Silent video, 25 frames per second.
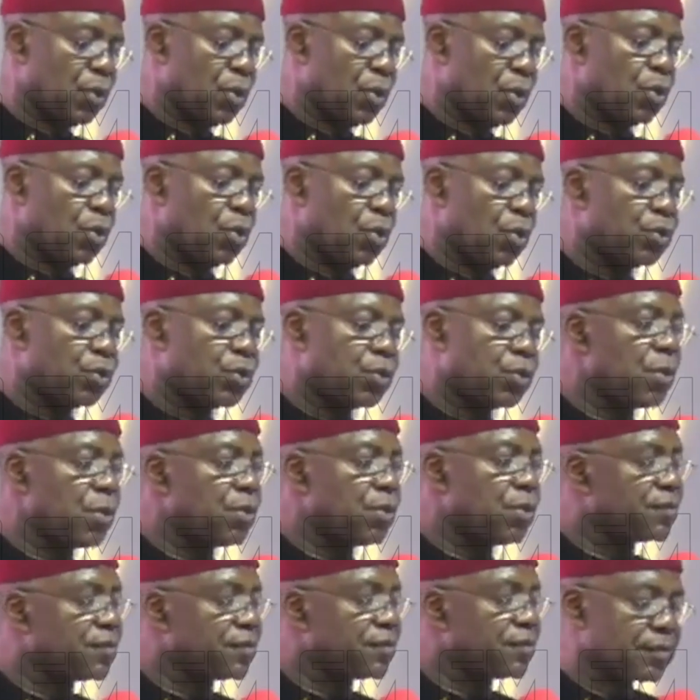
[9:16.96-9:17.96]
Good
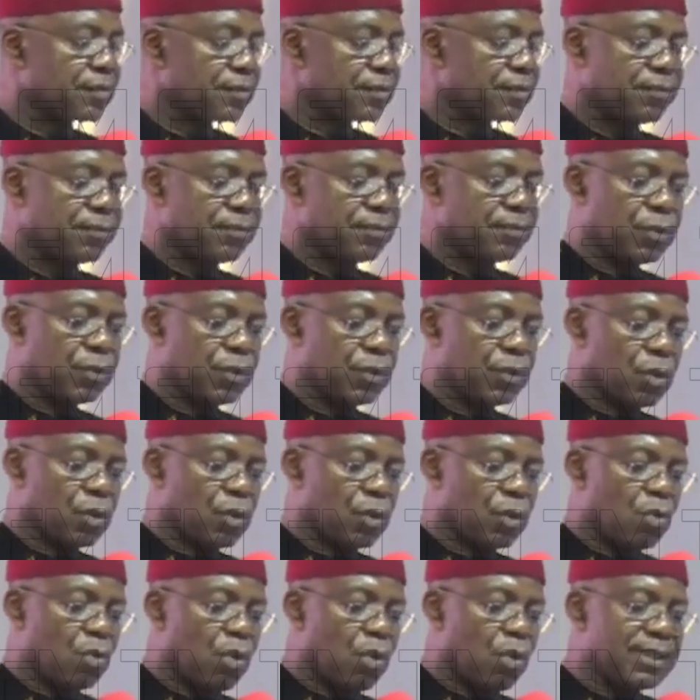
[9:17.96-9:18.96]
roads,
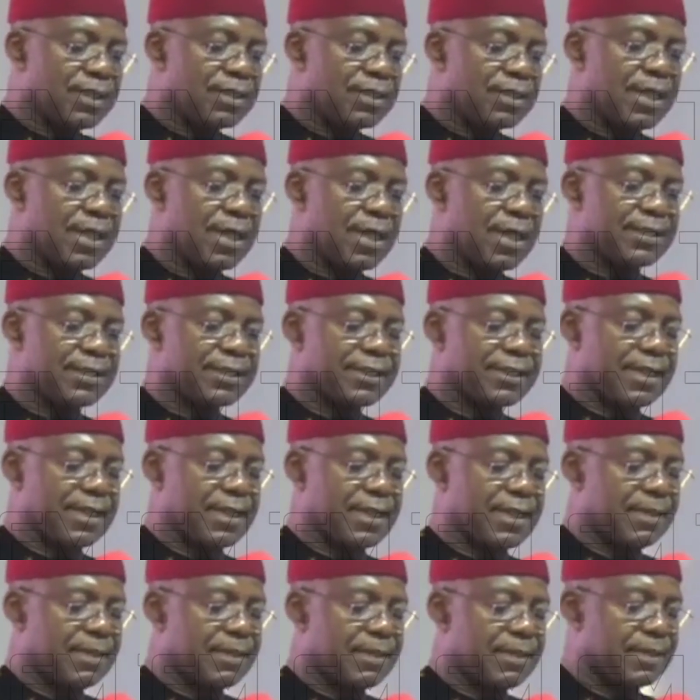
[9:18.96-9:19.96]
quality
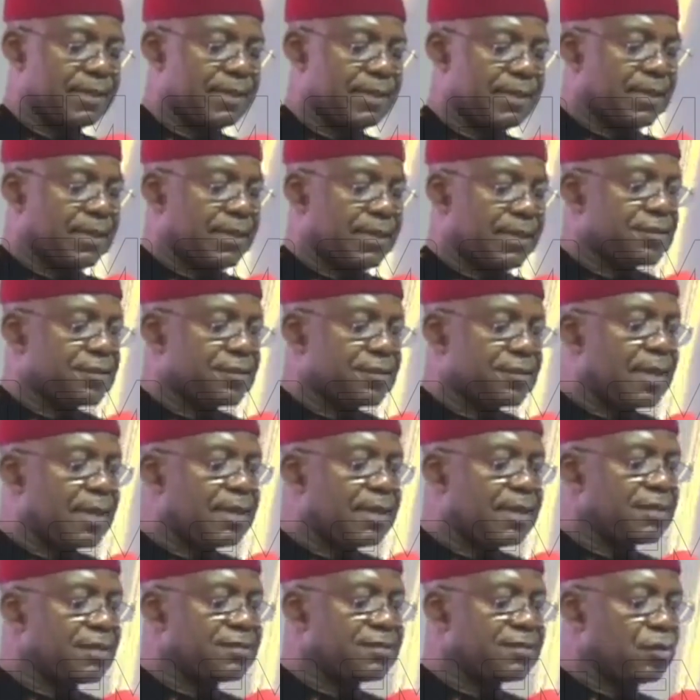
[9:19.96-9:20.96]
healthcare,
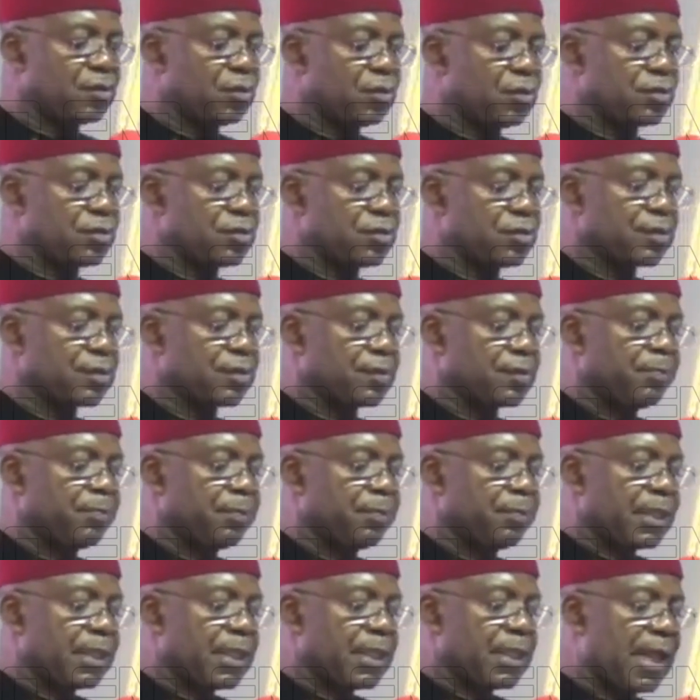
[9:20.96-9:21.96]
standard schools,
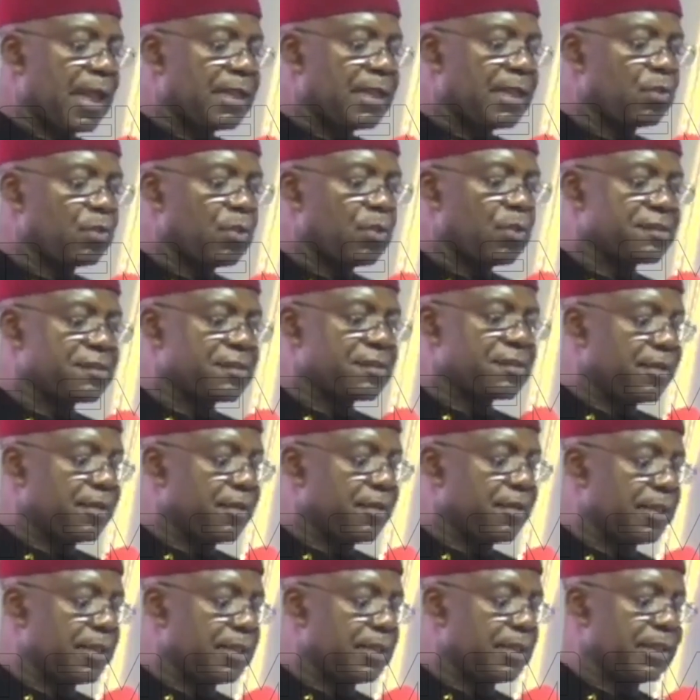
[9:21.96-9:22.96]
adequate
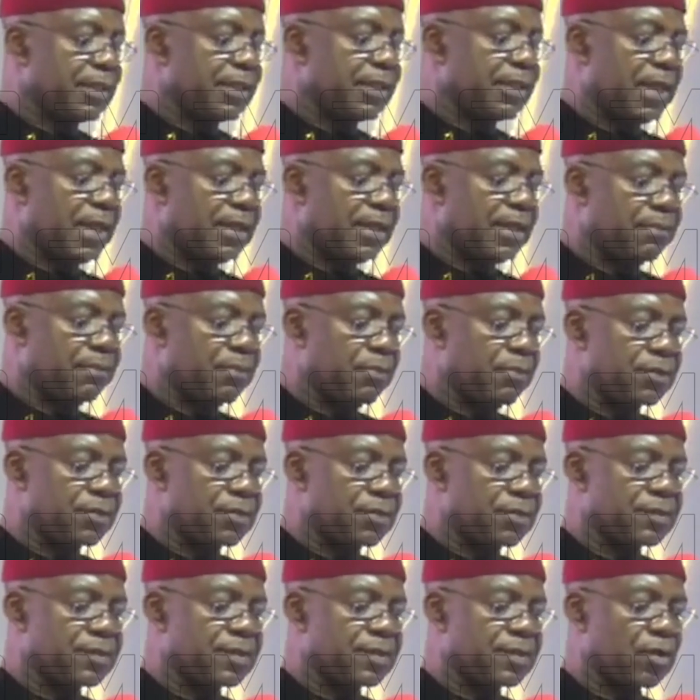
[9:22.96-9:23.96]
security in our
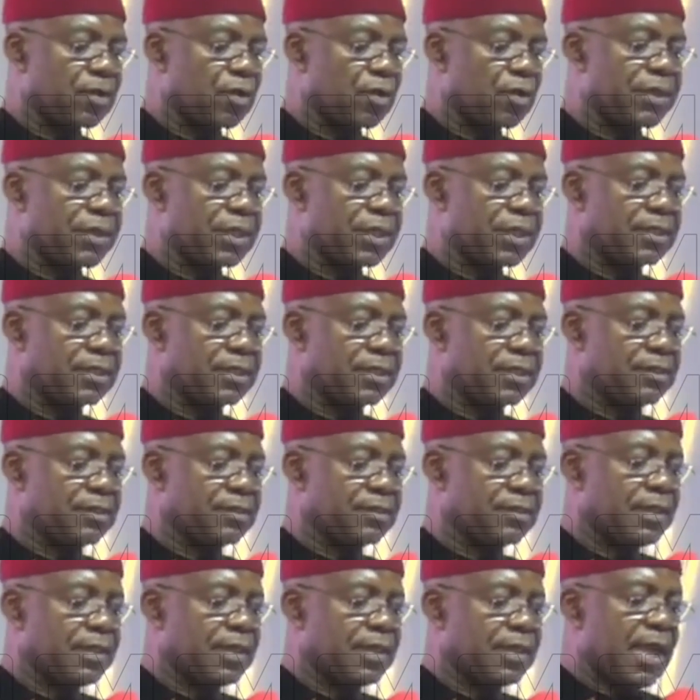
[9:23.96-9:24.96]
neighborhoods and communities,
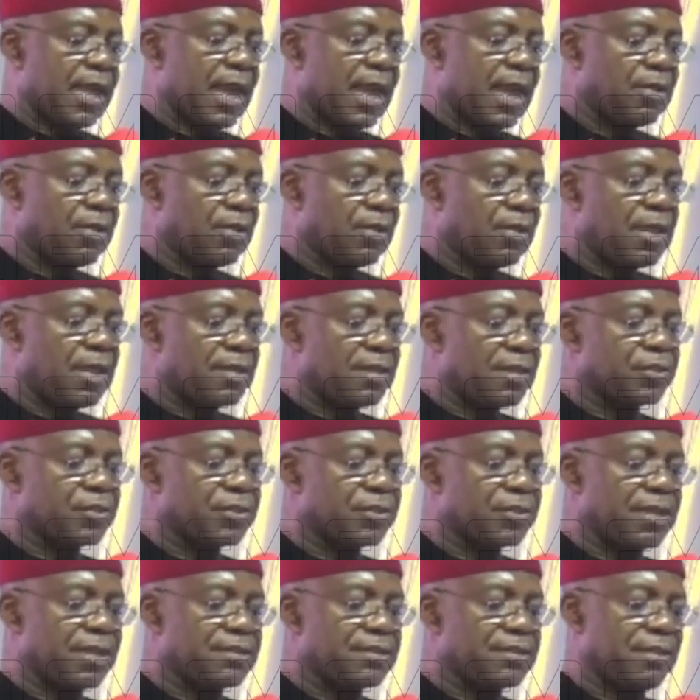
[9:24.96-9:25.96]
and other
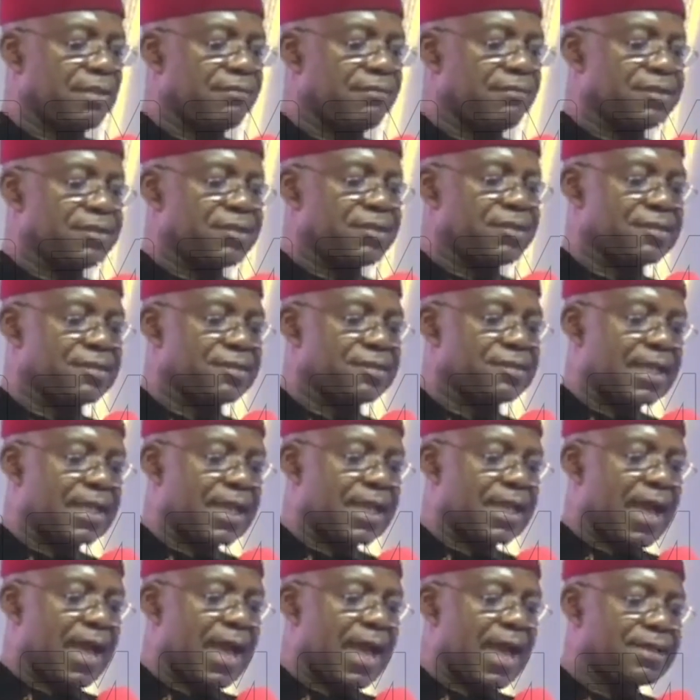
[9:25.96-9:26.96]
social services
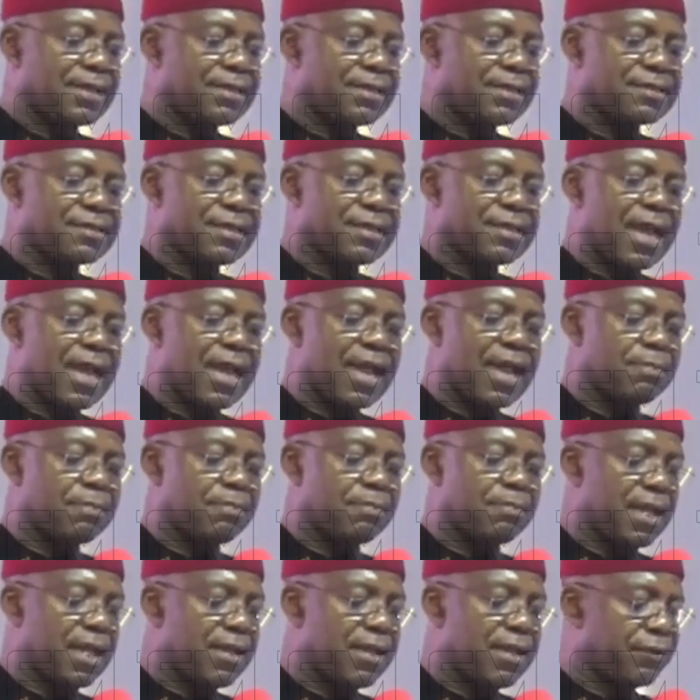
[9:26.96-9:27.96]
are desired
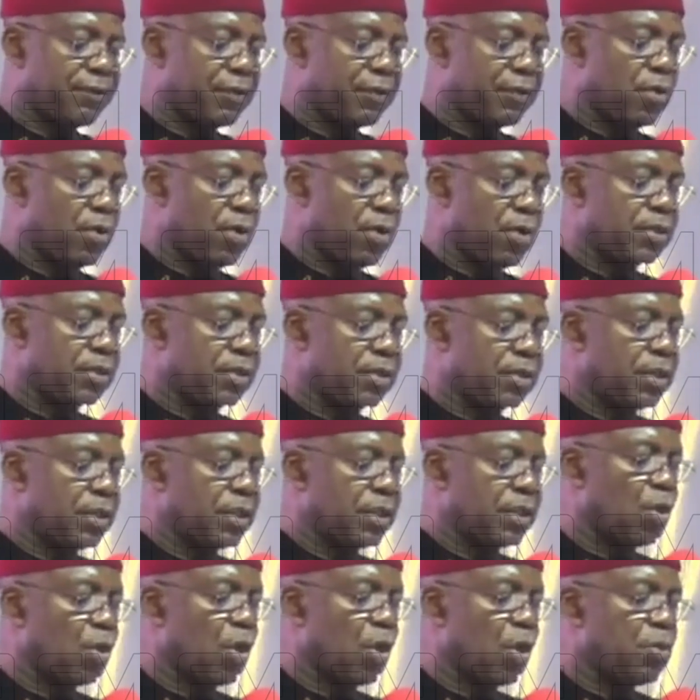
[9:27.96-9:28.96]
by everyone
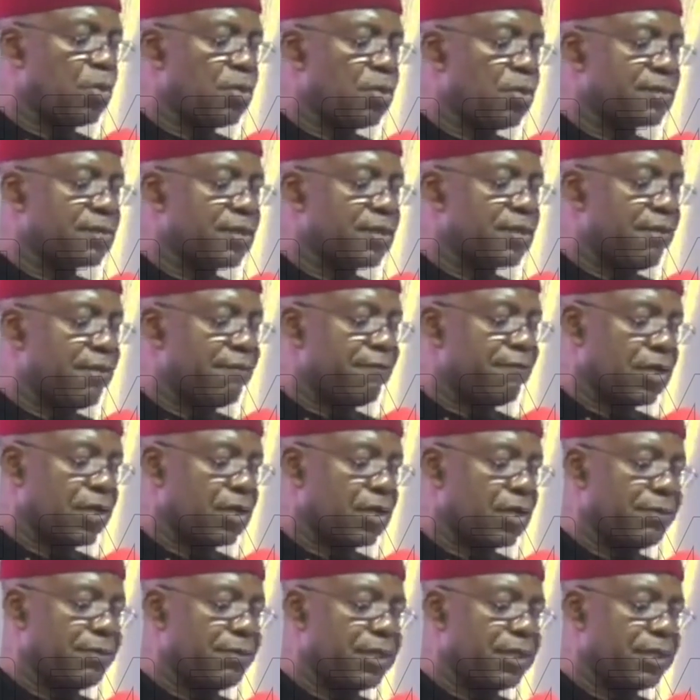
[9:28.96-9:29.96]
in almost every
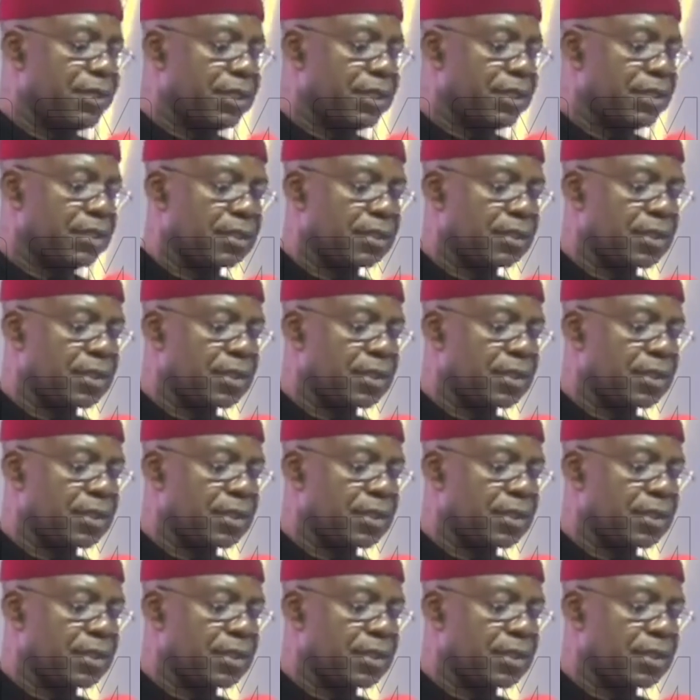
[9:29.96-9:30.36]
community.